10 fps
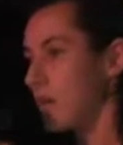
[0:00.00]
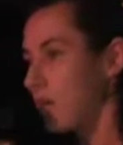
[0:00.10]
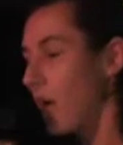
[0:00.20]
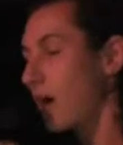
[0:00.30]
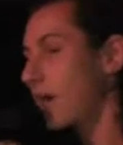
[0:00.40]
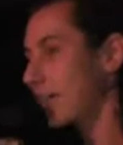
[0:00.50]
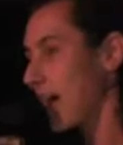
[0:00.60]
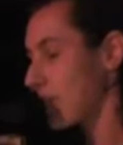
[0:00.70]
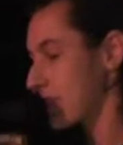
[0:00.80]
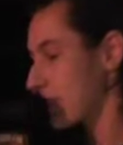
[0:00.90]
Walking
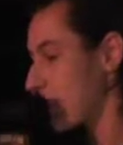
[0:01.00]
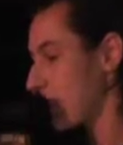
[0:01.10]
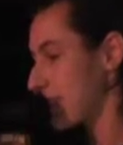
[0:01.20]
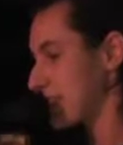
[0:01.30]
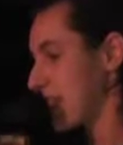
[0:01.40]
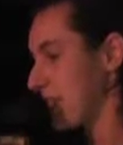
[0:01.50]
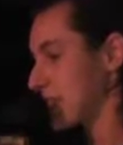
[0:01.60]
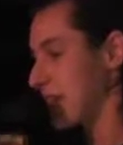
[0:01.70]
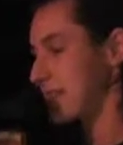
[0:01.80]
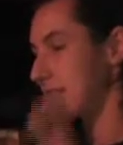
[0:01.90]
down the subway
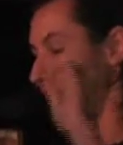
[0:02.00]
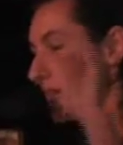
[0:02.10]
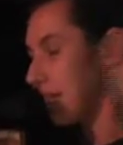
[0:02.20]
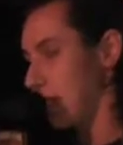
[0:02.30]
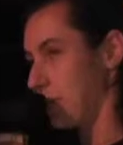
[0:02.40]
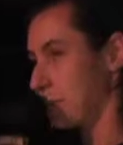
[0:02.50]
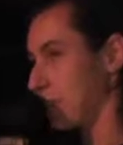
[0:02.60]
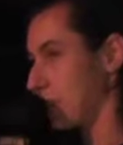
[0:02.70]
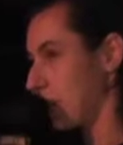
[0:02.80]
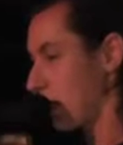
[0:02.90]
steps, I see
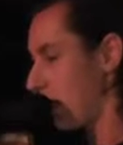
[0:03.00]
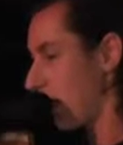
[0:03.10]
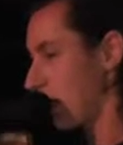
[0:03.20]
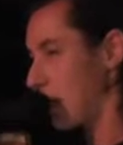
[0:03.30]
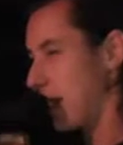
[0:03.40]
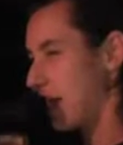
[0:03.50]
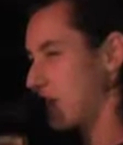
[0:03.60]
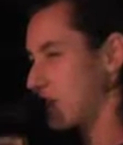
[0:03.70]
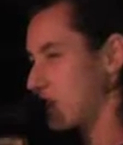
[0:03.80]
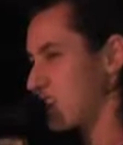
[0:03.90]
him,
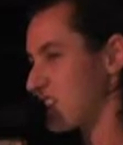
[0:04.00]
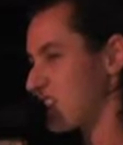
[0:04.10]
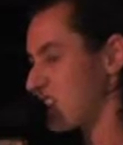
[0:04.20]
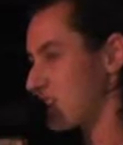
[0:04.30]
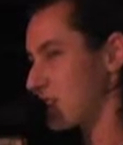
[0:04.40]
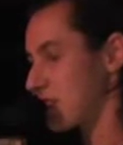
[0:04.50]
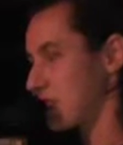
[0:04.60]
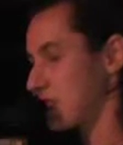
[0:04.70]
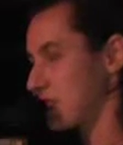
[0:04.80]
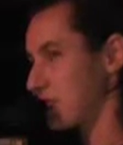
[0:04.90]
hard-edged,
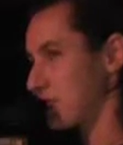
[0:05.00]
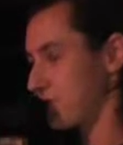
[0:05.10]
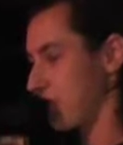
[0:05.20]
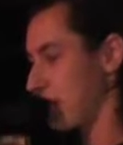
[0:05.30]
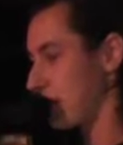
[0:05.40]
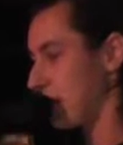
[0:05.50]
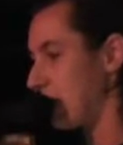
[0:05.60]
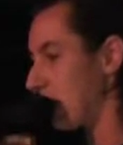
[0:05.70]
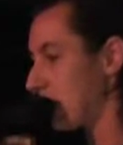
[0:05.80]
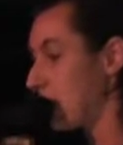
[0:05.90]

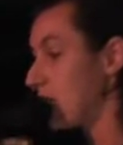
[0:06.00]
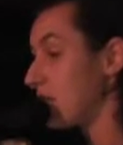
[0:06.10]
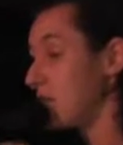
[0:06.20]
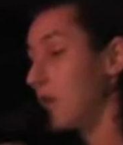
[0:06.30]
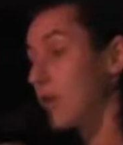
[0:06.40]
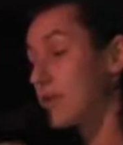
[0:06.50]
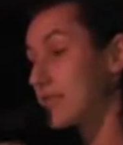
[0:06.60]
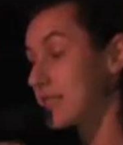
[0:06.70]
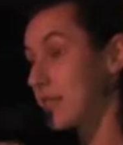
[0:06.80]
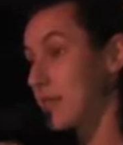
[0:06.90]
unfriendly,
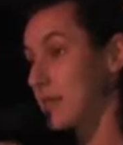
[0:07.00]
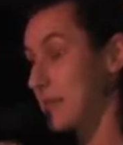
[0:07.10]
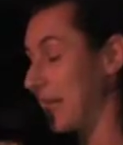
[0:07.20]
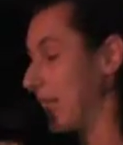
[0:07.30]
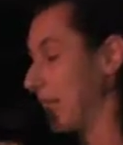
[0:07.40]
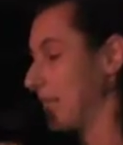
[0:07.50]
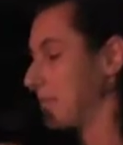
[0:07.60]
noticing me.